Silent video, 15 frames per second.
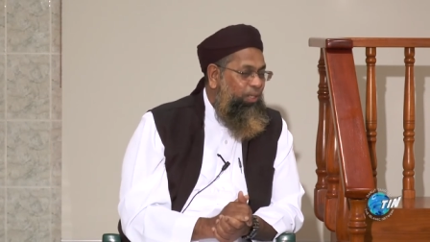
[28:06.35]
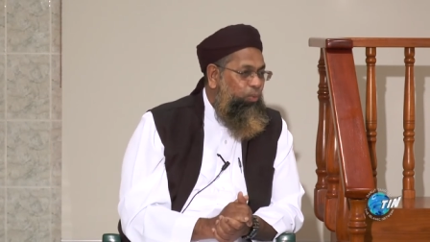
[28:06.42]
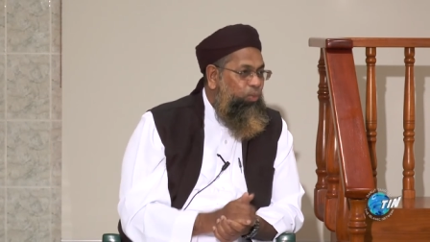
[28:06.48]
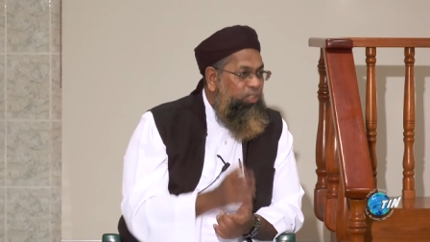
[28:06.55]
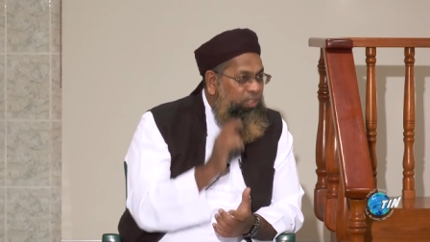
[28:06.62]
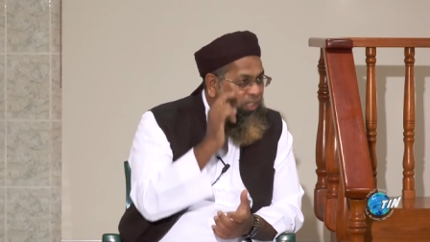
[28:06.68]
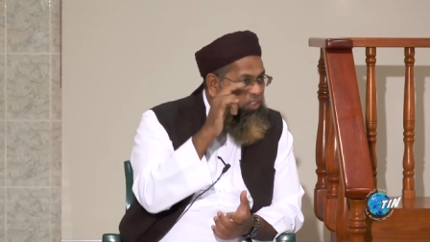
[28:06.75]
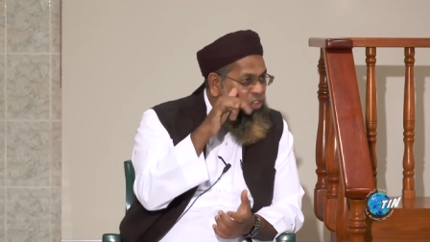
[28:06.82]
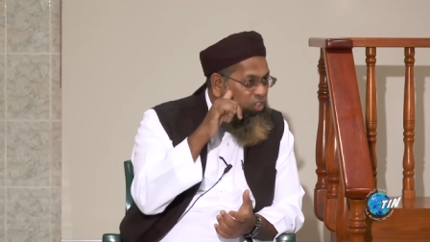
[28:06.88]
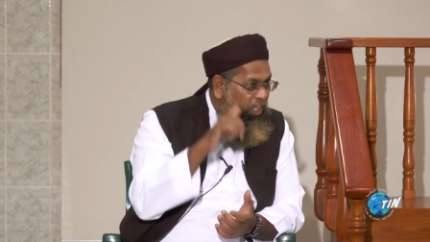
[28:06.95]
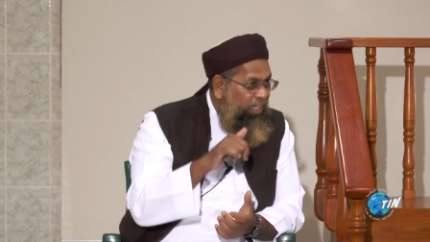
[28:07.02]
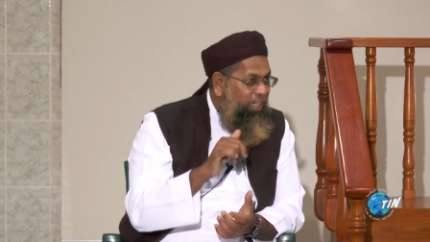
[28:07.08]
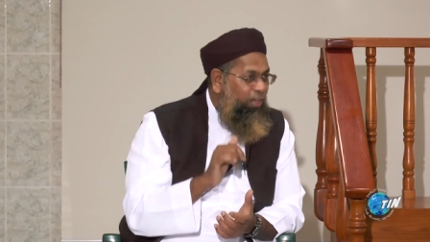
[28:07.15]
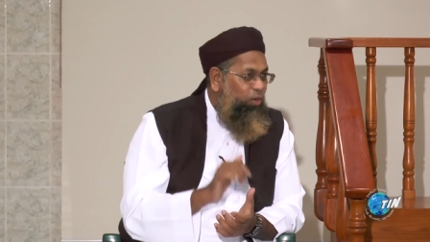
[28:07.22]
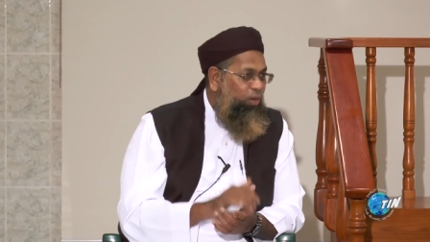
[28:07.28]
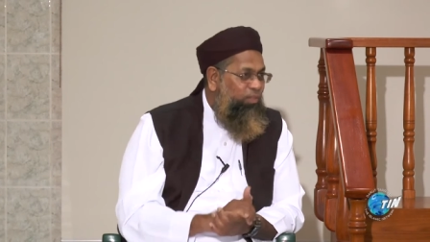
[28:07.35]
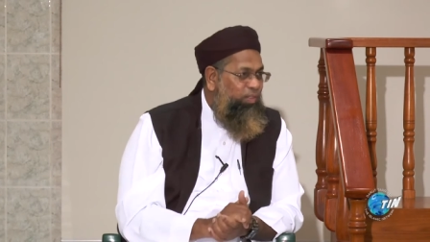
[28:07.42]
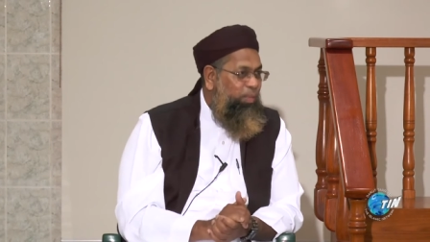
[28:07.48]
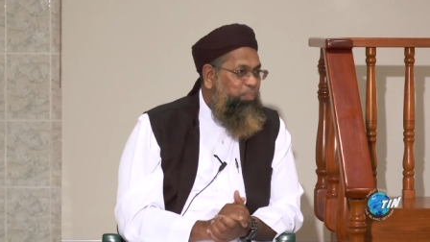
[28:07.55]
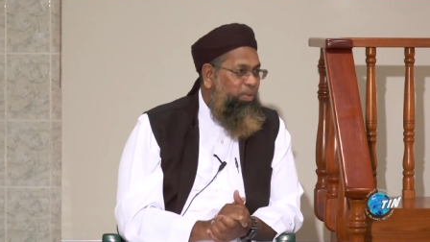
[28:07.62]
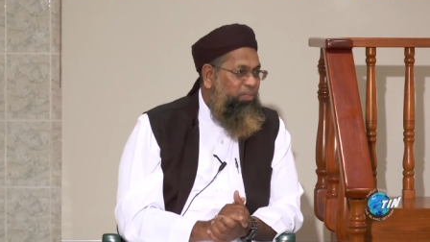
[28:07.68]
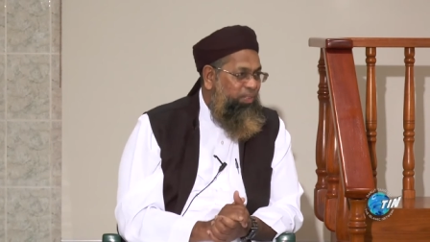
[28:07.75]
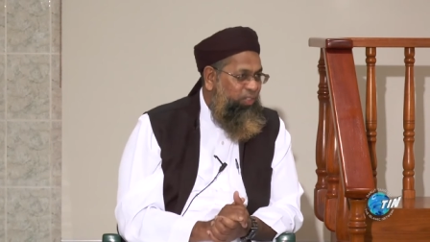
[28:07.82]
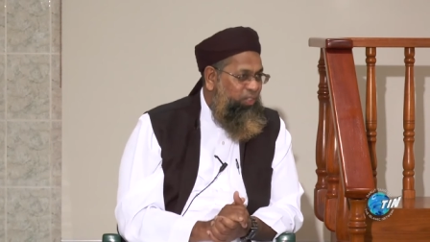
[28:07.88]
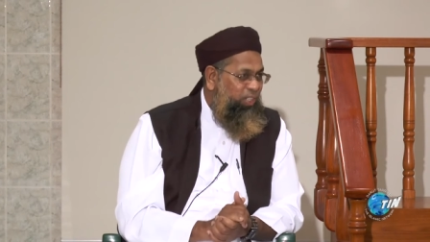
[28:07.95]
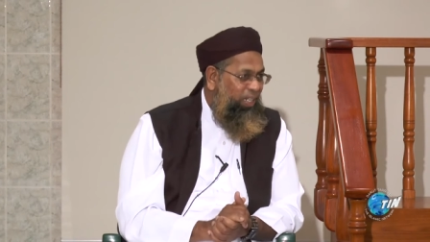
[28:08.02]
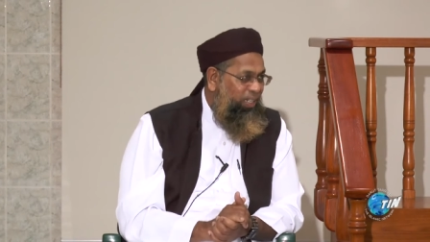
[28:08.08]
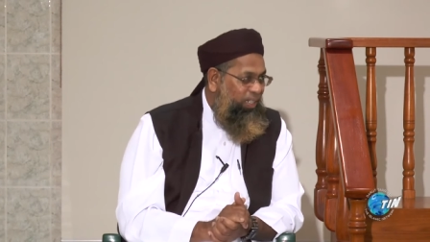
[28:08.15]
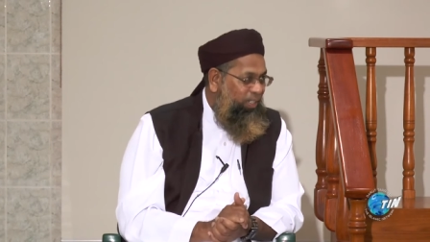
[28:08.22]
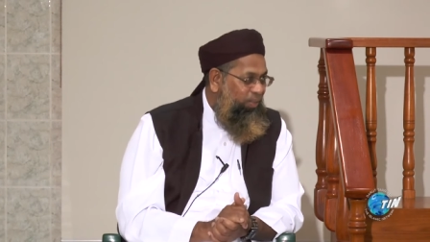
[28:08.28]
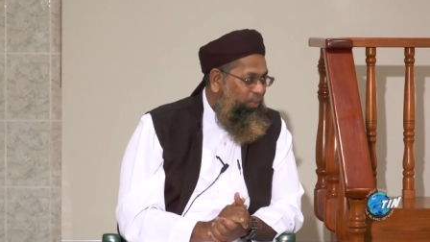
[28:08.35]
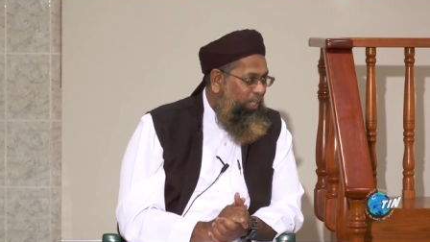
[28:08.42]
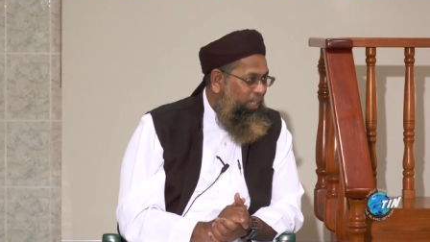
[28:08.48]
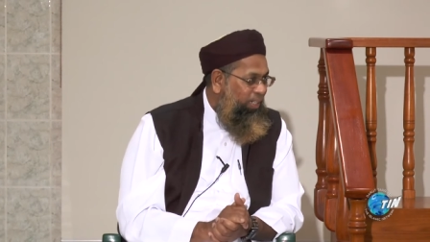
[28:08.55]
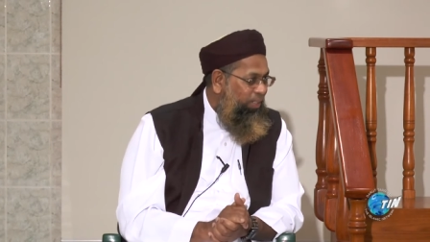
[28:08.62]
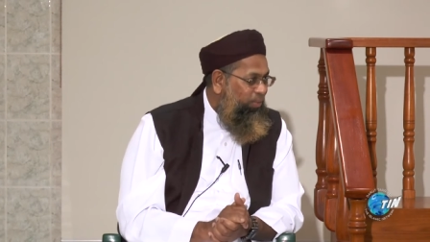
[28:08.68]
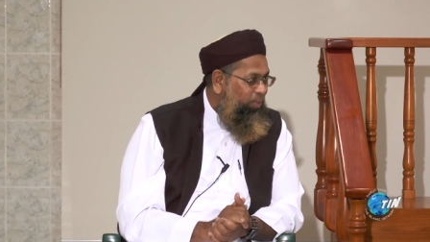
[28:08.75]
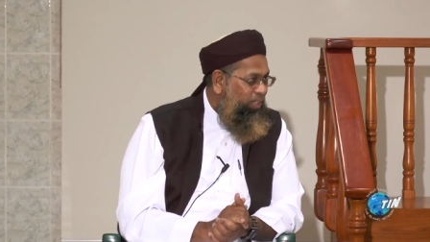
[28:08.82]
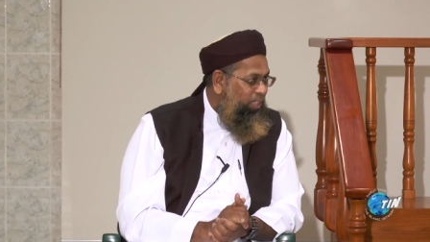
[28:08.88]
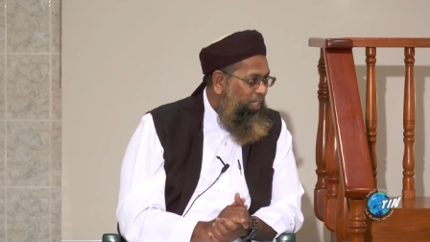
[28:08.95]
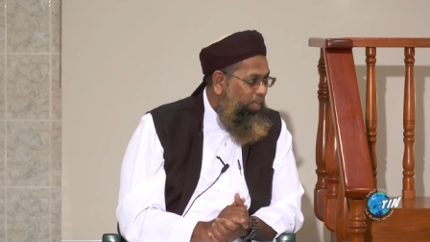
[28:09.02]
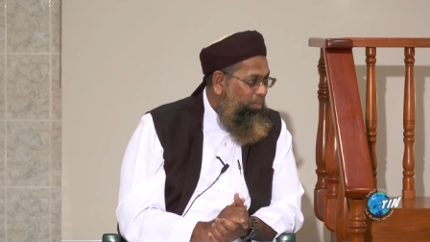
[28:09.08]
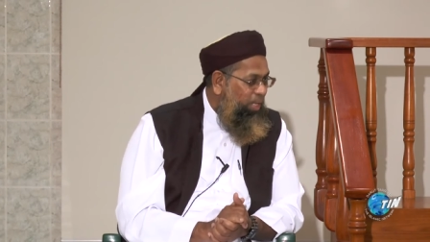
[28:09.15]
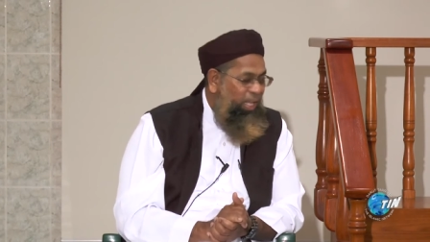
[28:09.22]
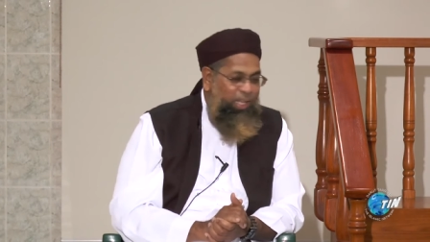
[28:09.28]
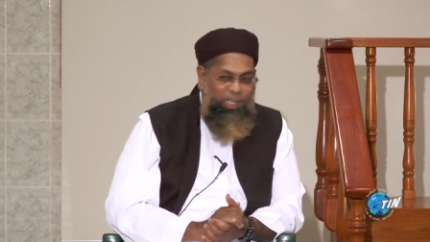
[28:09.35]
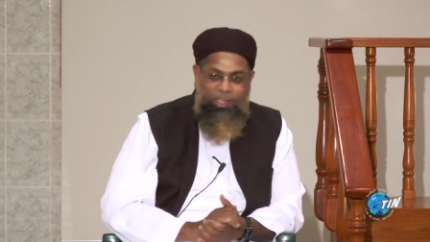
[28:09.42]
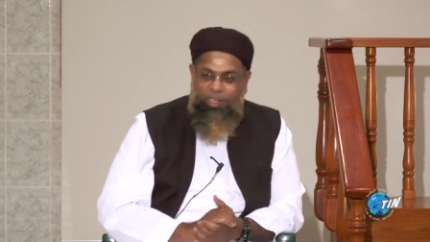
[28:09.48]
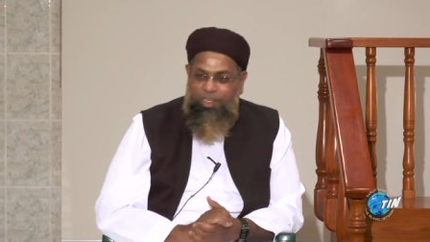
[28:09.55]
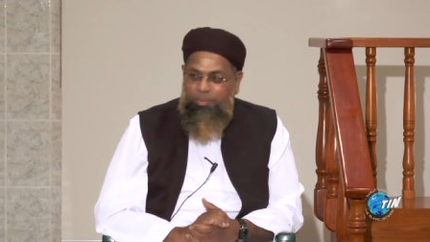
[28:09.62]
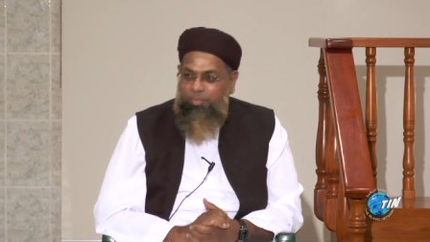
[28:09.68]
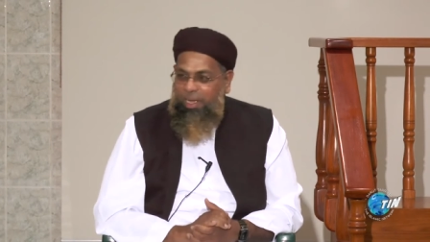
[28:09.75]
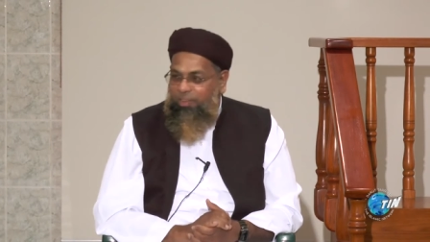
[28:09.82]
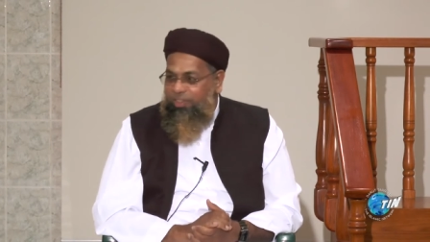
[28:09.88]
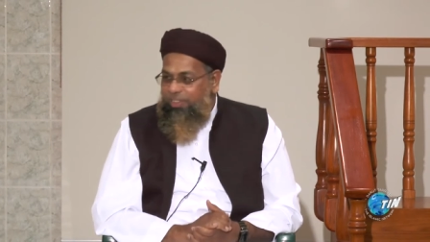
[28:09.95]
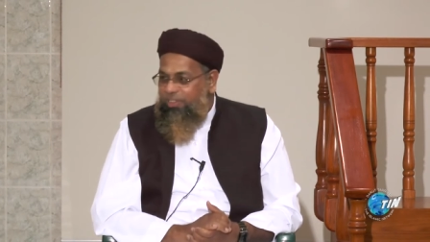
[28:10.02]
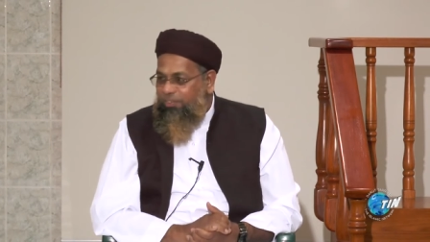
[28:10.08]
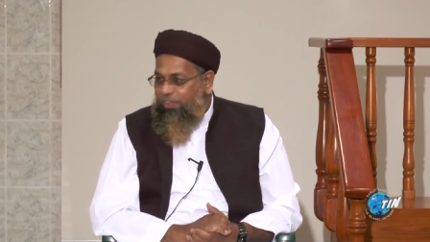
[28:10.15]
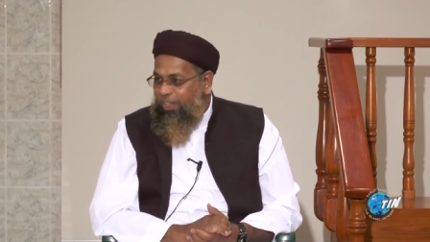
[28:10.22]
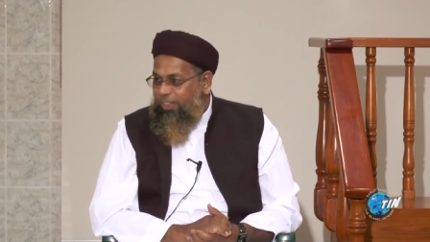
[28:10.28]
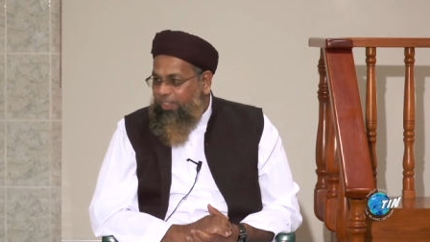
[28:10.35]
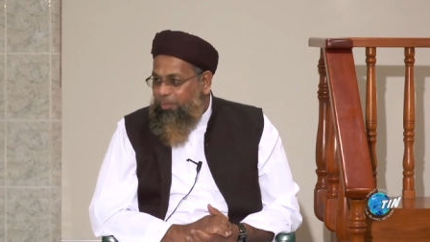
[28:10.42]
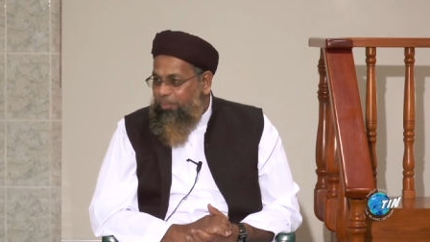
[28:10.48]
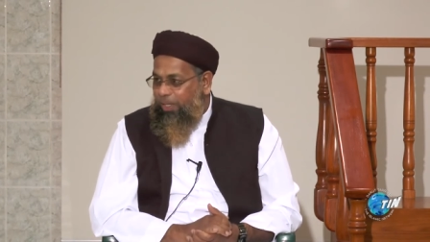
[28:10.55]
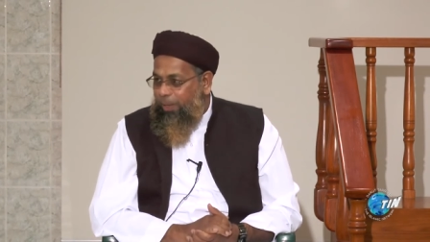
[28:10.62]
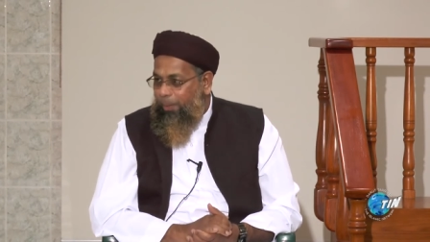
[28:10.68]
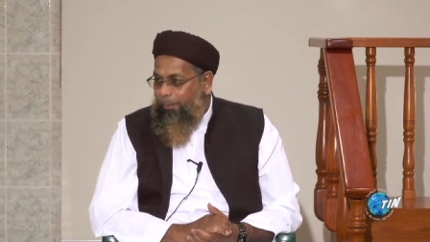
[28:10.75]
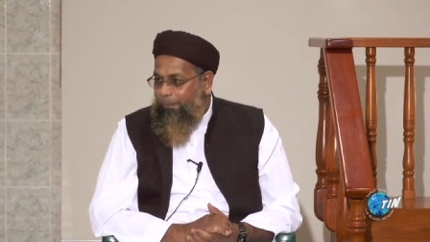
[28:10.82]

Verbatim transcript: was the son-in-law of the Prophet sallallahu He got married to Fatima.